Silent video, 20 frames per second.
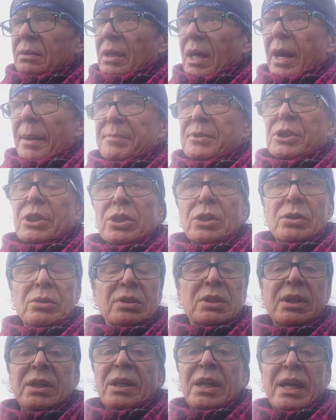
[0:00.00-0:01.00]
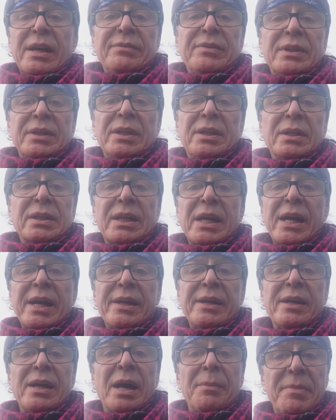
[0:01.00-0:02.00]
Absolutely lovely
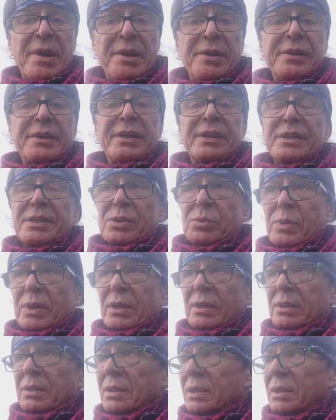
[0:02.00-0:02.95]
guy. American as well.